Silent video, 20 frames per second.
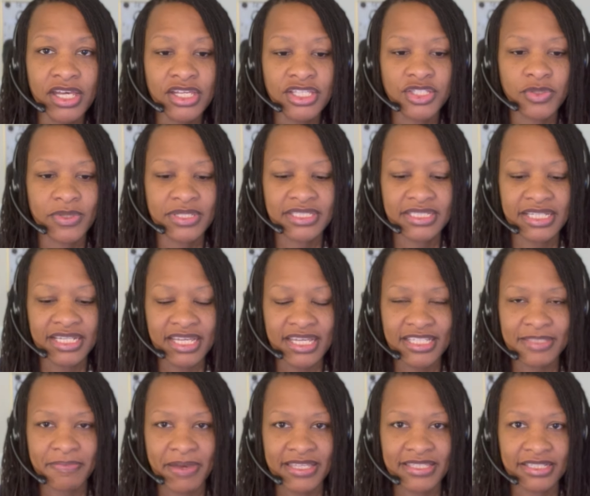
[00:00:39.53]
So a CD
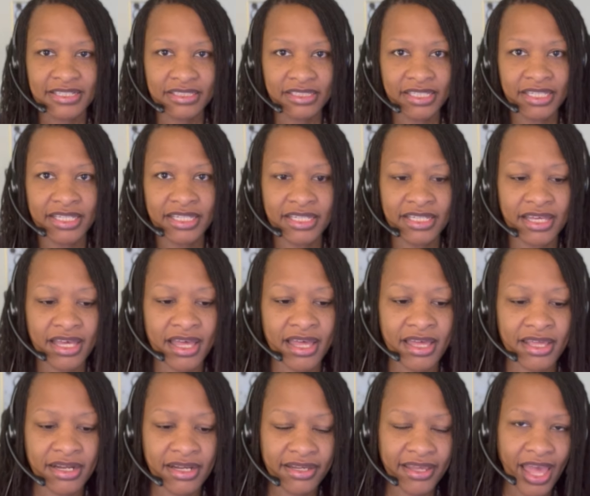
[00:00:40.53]
is basically
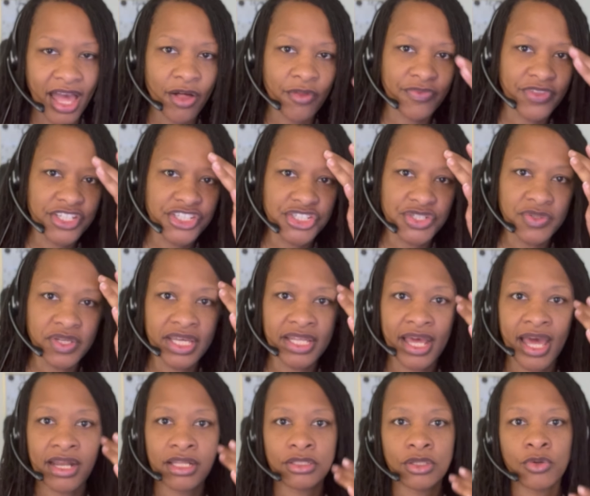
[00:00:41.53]
an account that you get
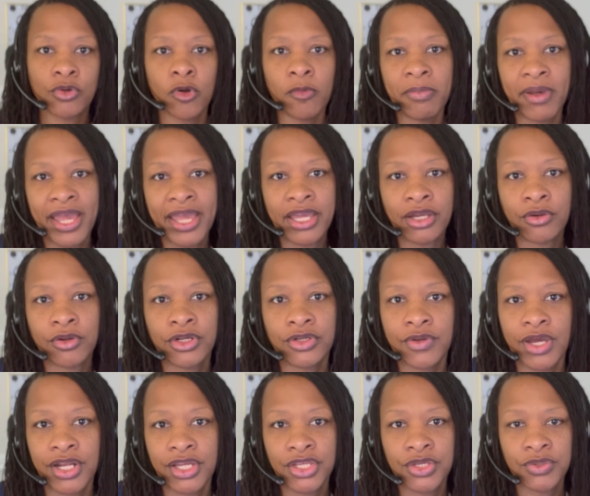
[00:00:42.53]
at a local bank or a
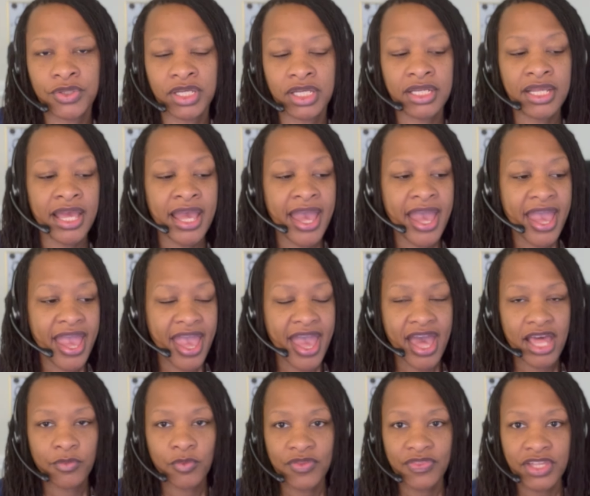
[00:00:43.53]
credit union.
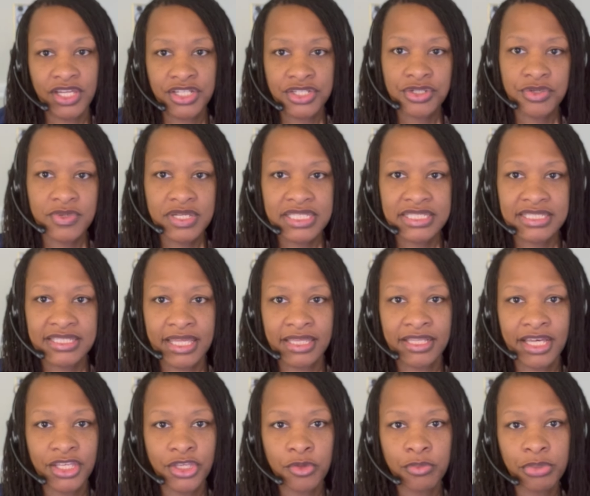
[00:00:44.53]
And what they do is they
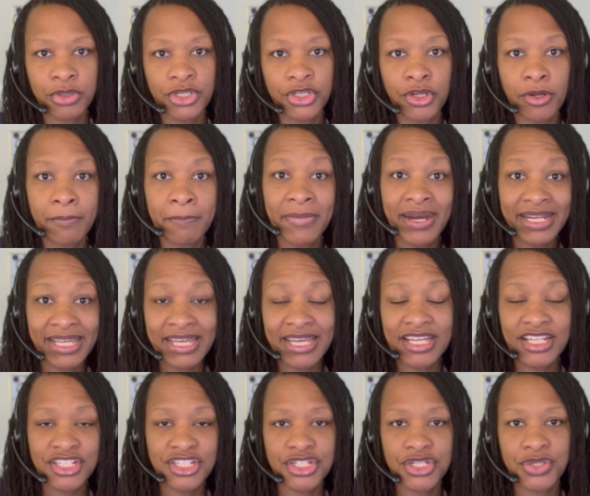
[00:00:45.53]
let you put your money
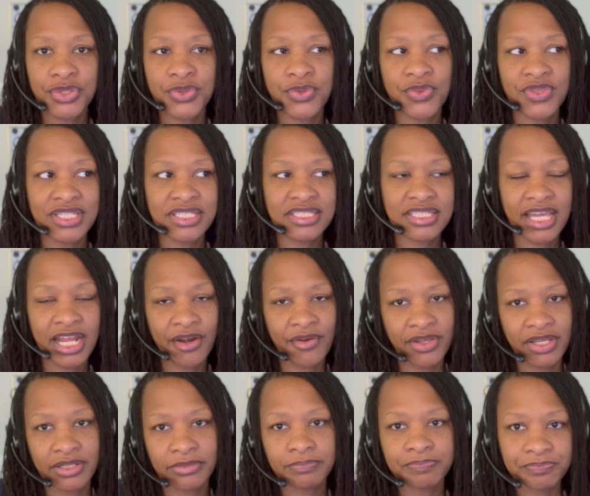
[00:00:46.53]
into this
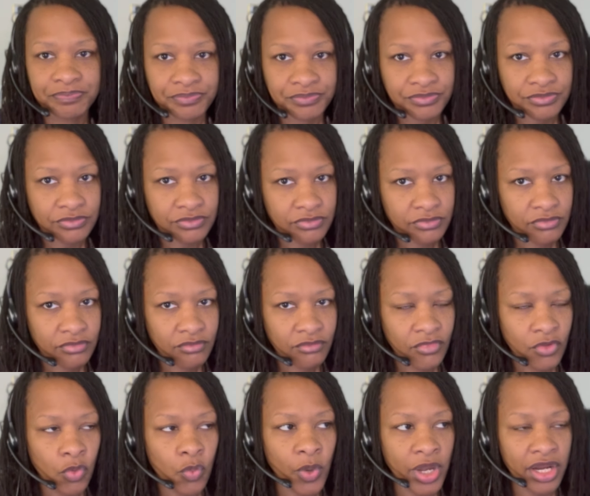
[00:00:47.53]
area
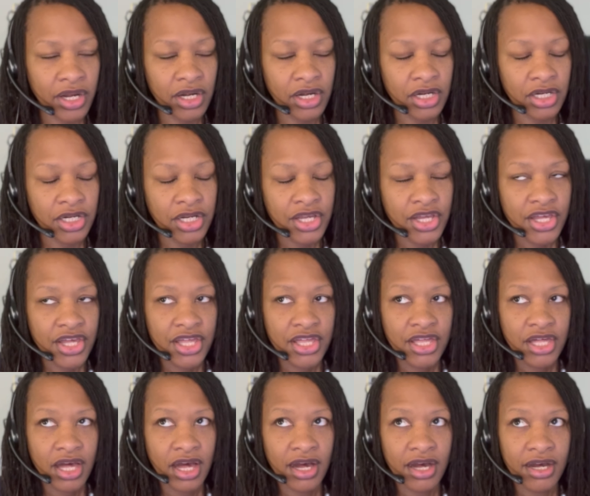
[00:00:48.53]
where
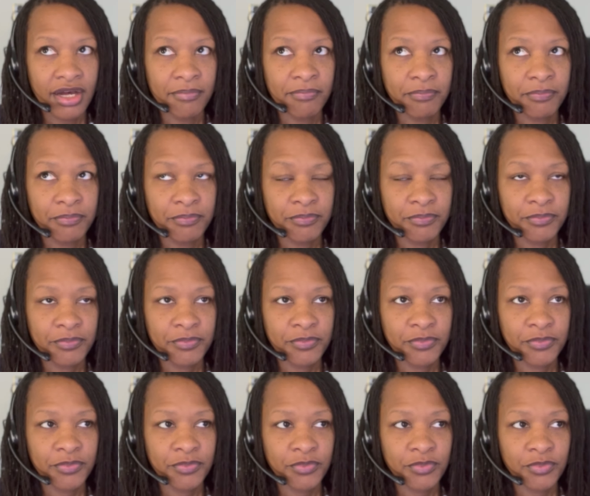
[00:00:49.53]

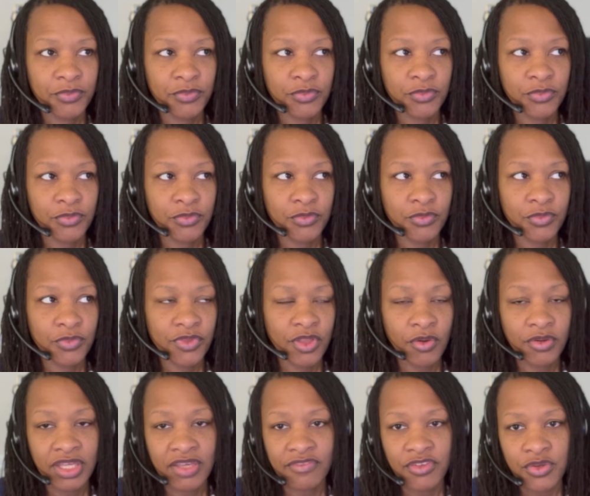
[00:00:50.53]
they'll
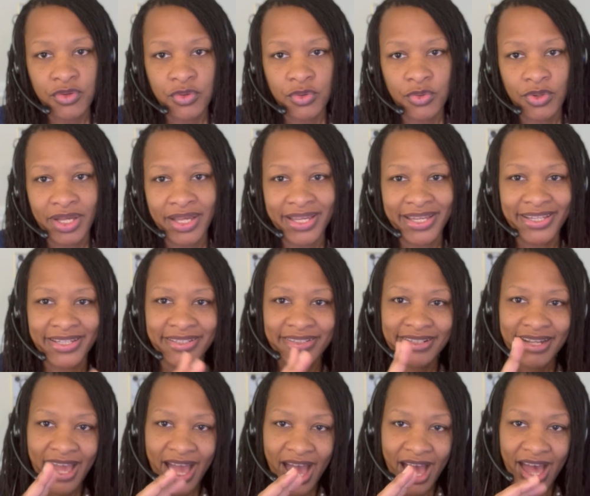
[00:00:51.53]
give you a
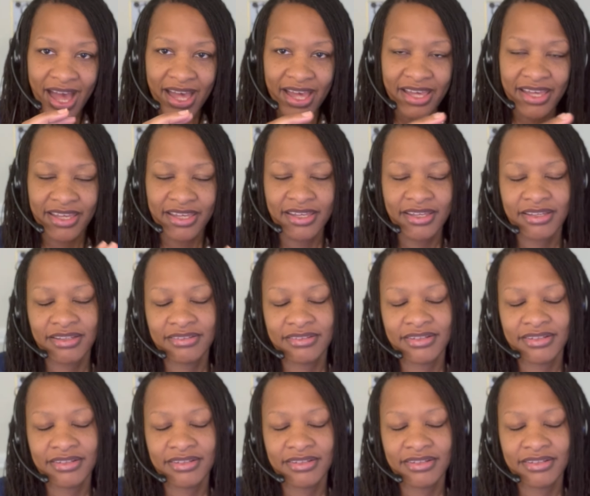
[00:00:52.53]
high